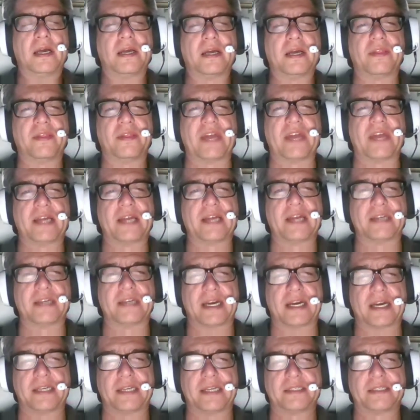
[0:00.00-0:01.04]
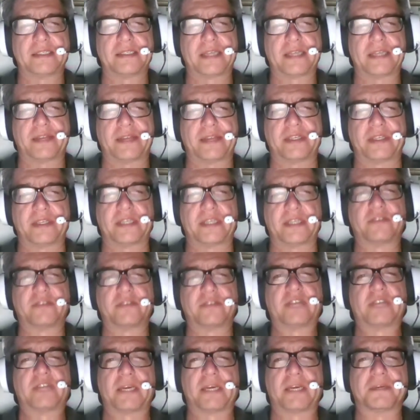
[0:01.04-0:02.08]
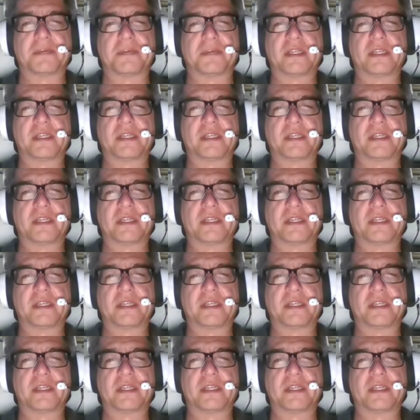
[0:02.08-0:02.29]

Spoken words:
That night, at the dinner table,